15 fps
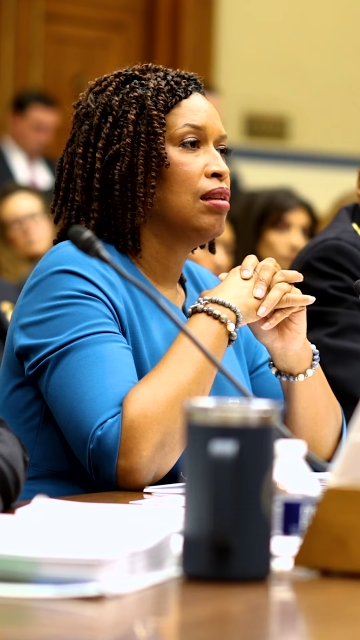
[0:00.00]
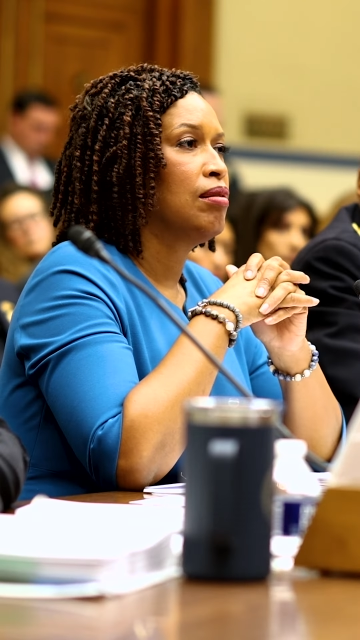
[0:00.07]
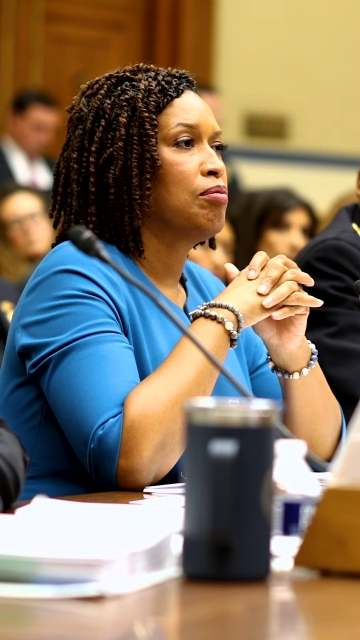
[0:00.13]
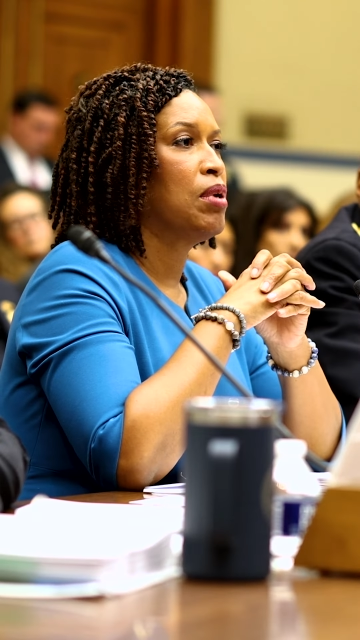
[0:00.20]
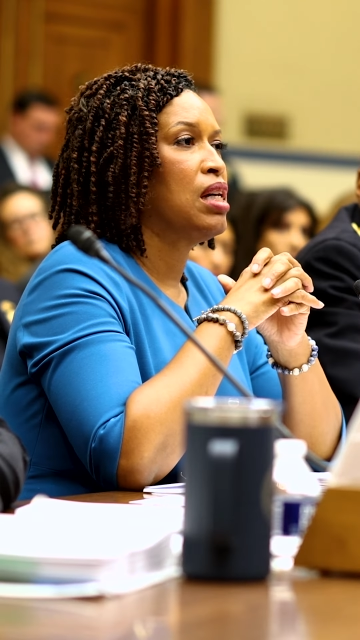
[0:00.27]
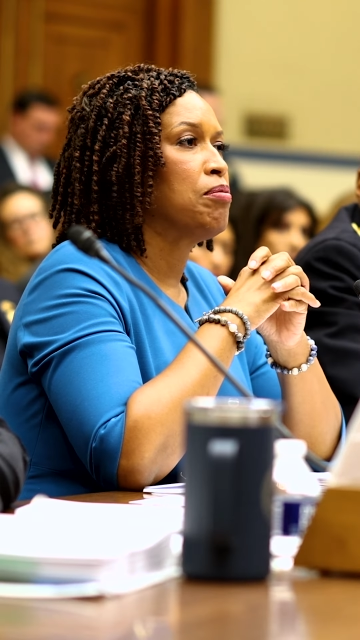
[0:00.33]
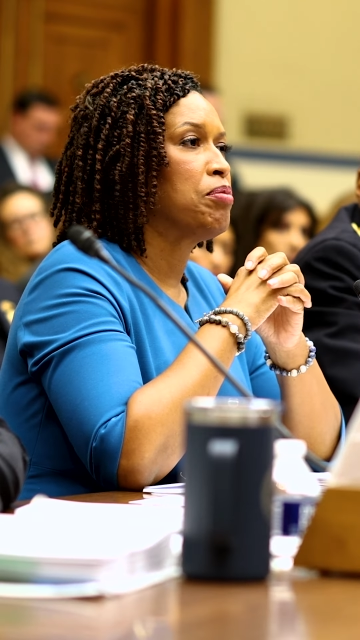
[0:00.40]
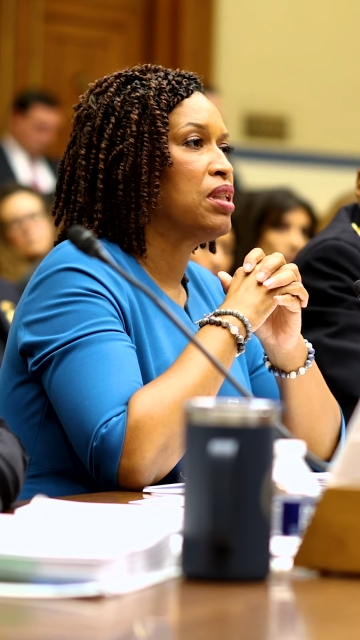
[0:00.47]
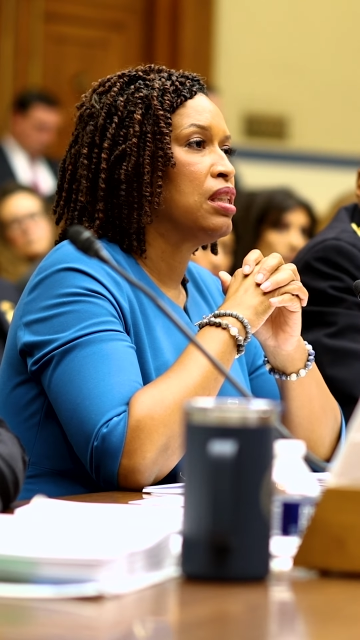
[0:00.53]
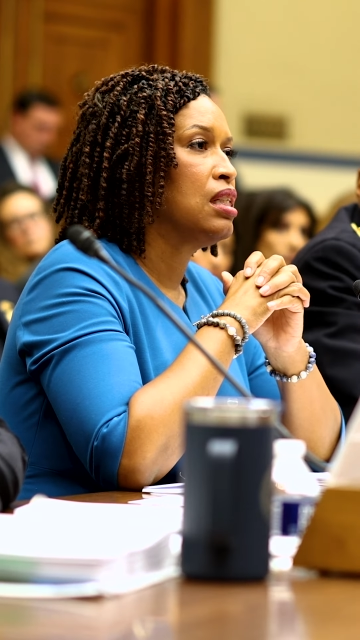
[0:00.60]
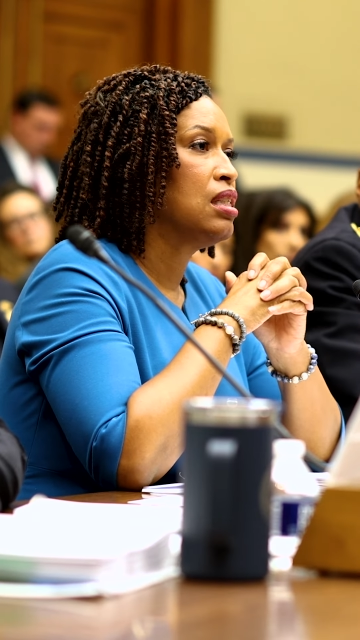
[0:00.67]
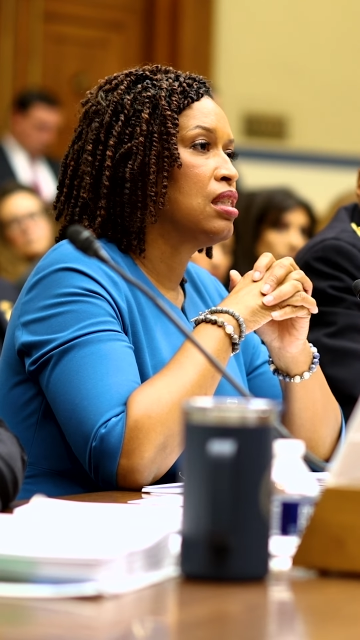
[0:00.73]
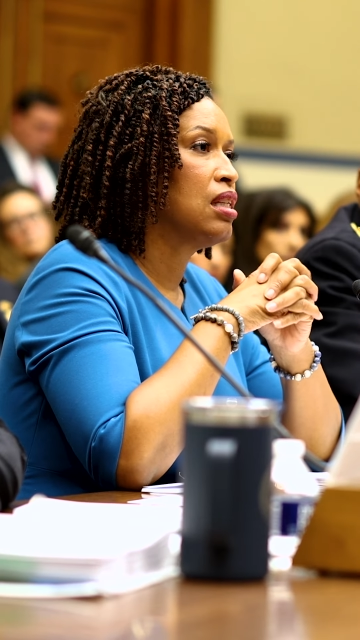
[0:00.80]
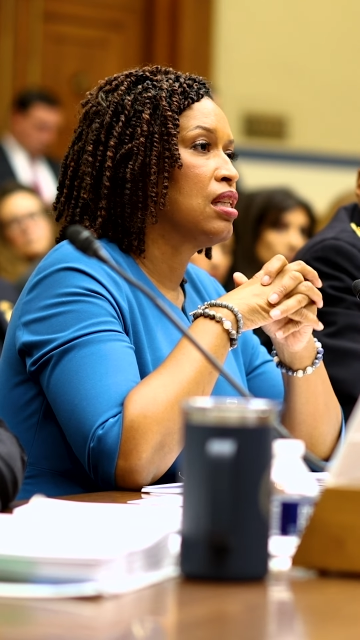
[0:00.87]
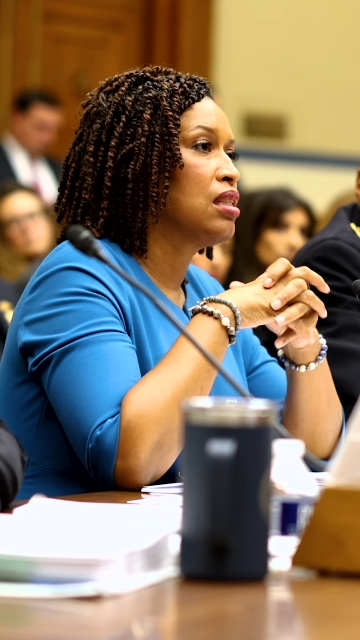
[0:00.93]
think that
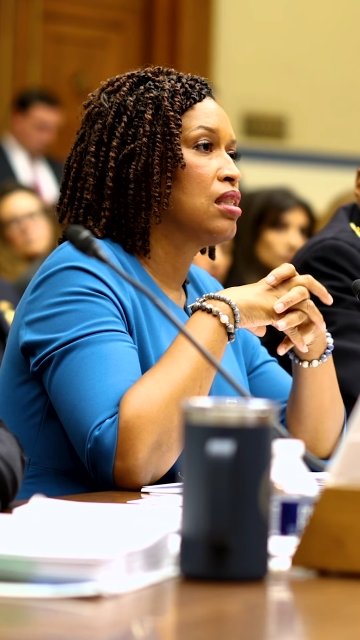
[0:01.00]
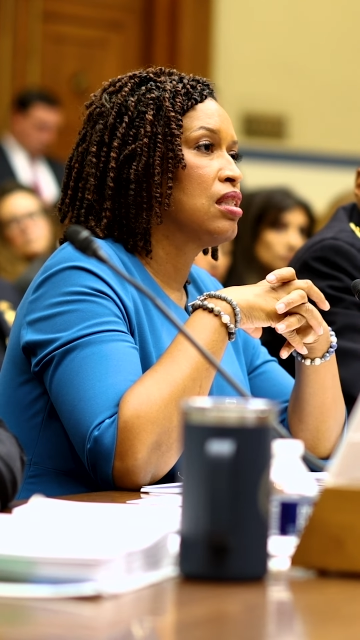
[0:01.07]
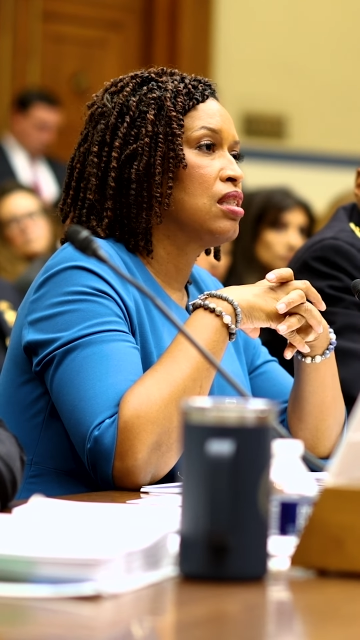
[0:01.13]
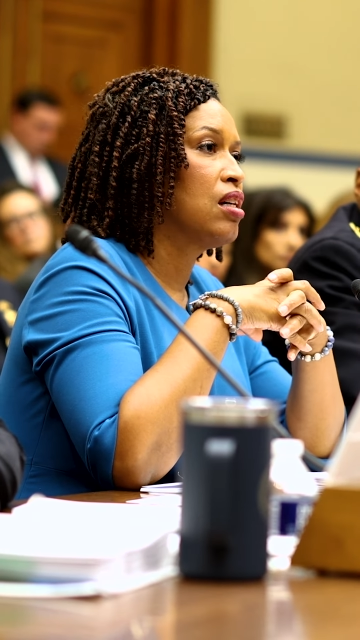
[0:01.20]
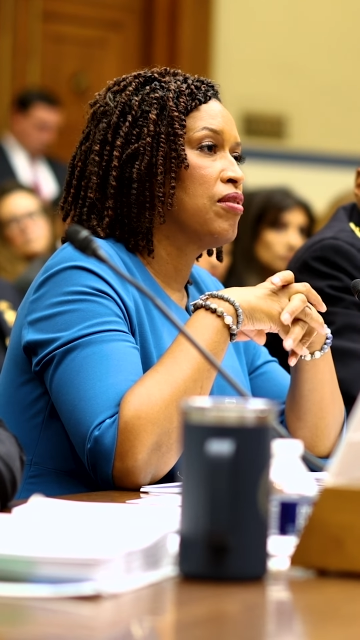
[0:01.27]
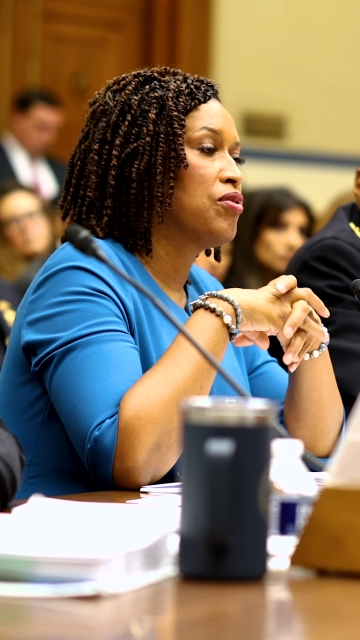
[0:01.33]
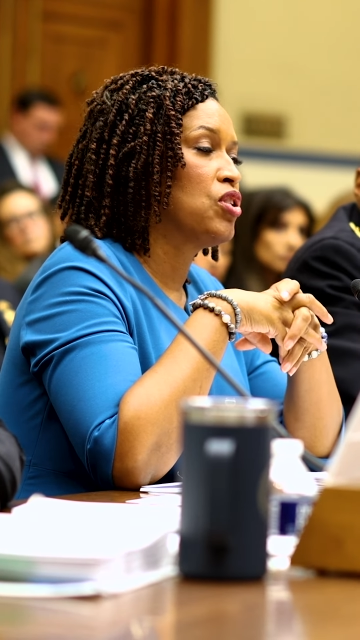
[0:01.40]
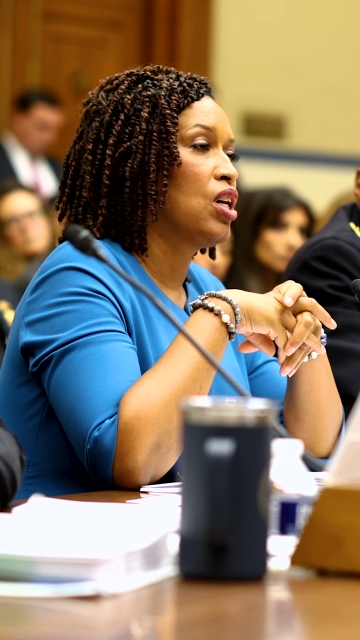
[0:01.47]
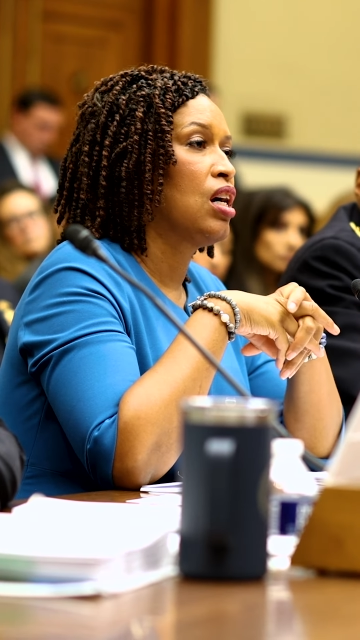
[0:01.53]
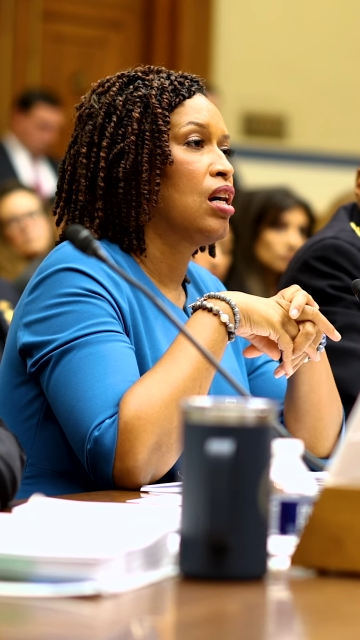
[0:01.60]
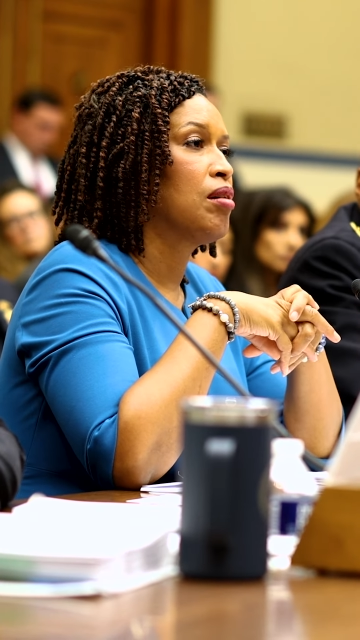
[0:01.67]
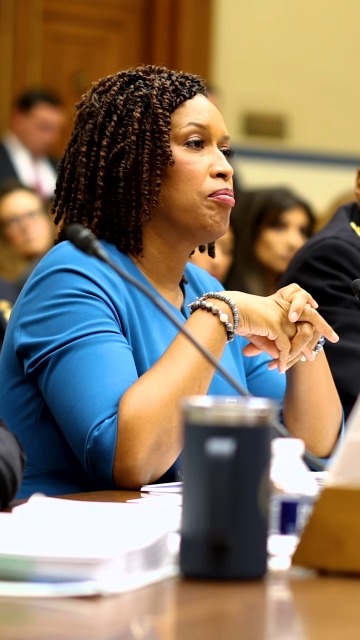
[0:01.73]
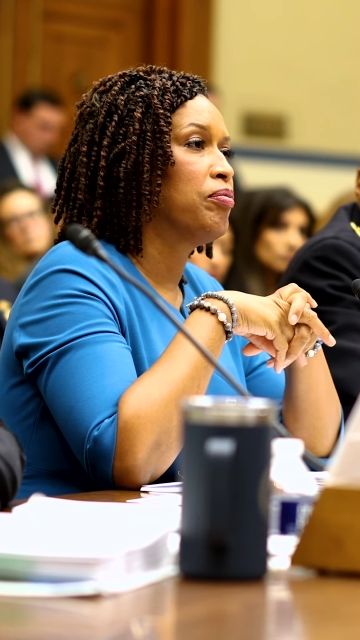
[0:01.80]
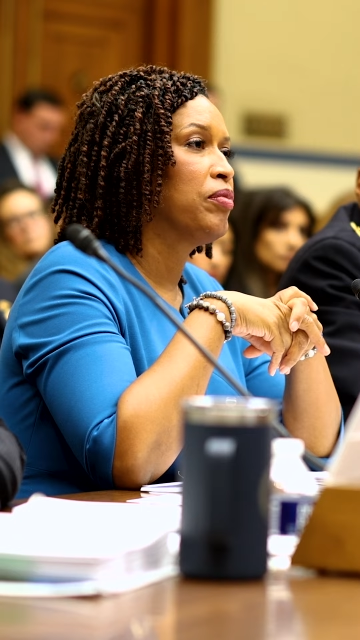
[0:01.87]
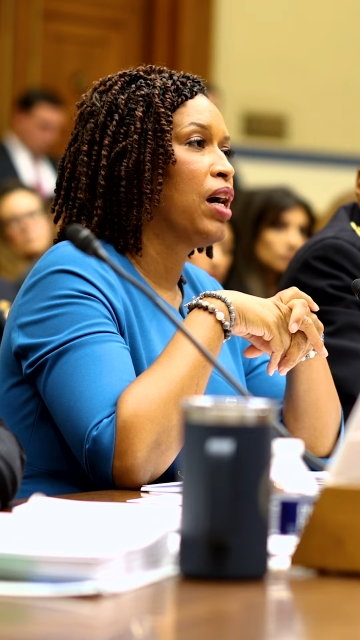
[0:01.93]
policing is a tough
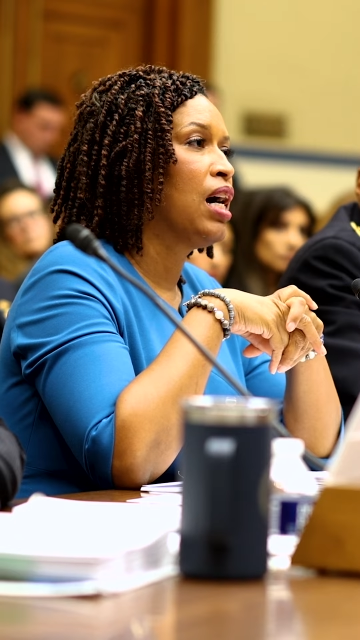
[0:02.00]
job.